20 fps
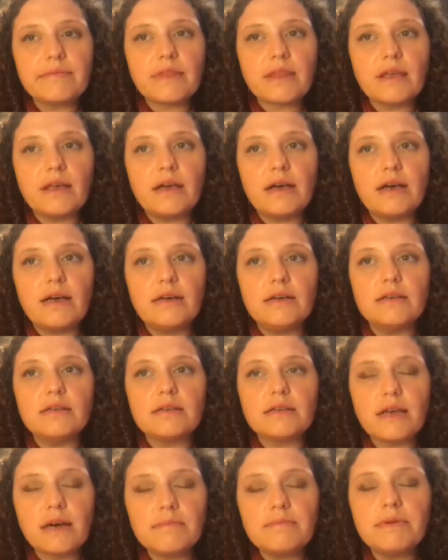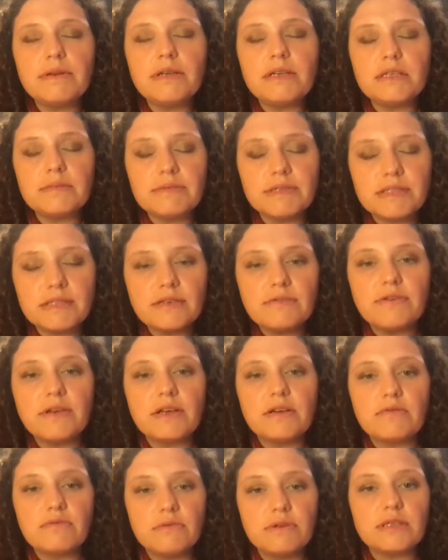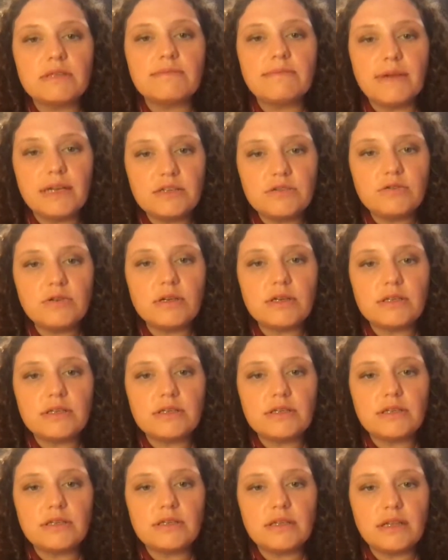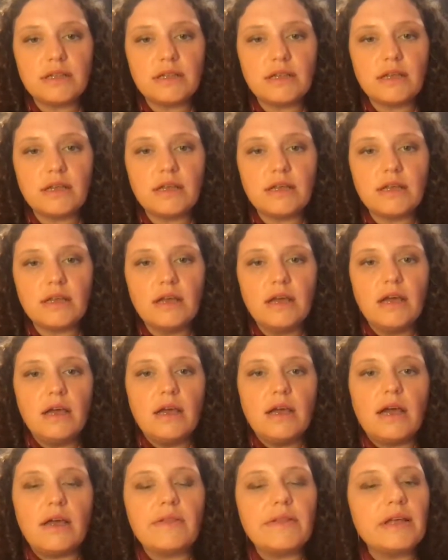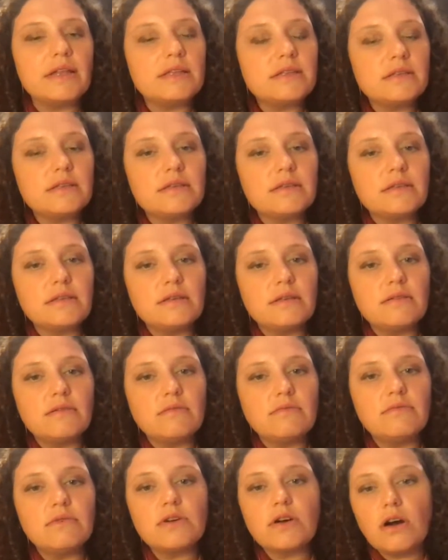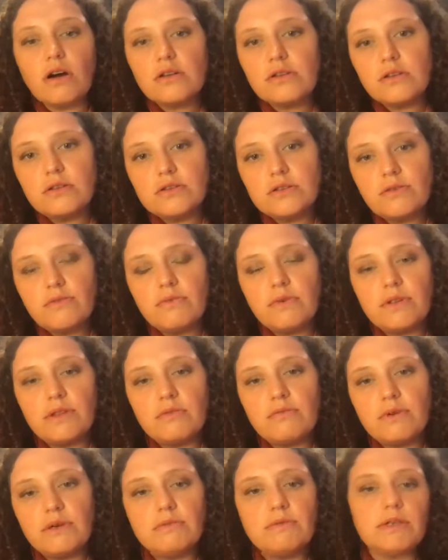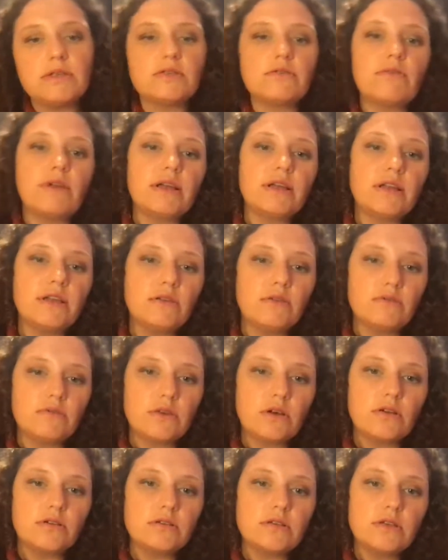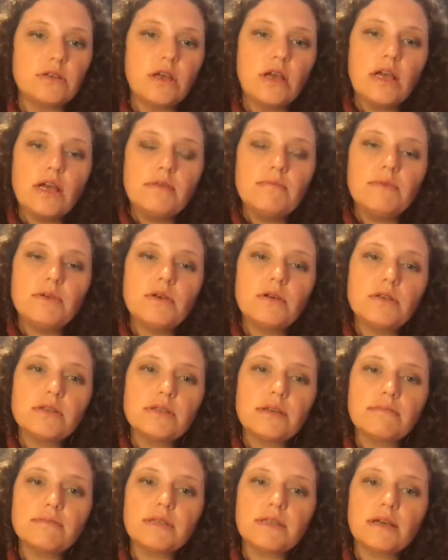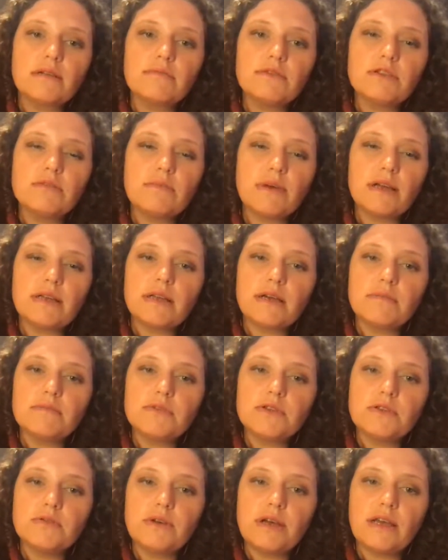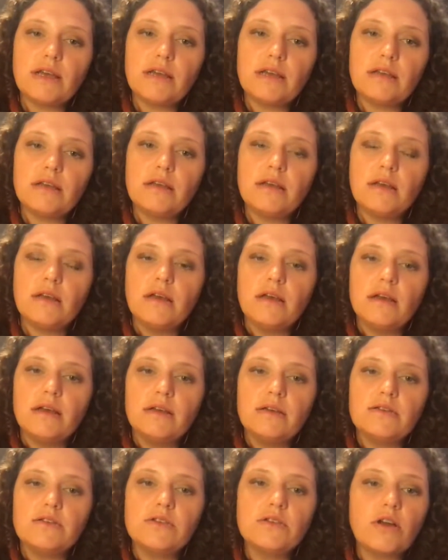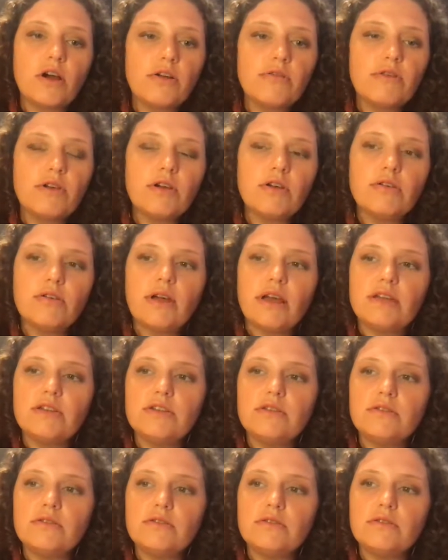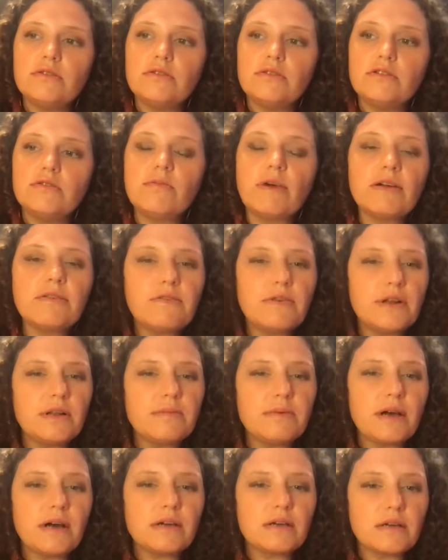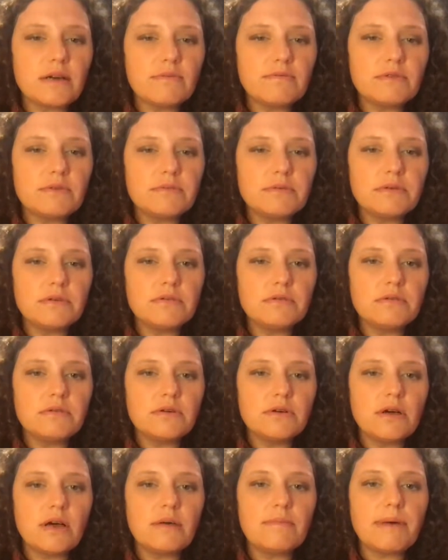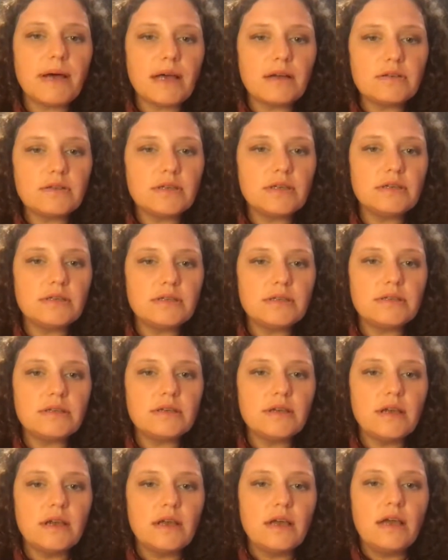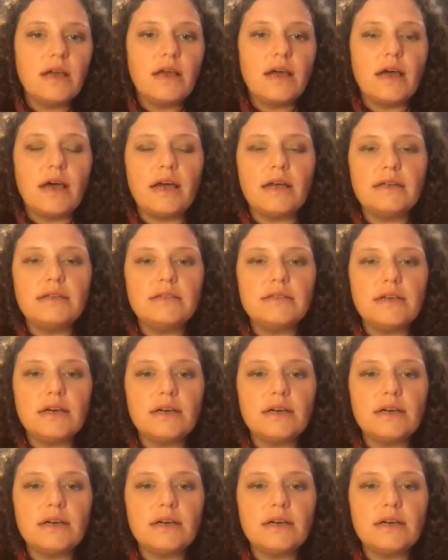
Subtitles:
company-specific risk matrix is in there. And that's regardless of whether we're risk ranking or not. Because sometimes you might come to a scenario and you might feel a bit uncomfortable about it. And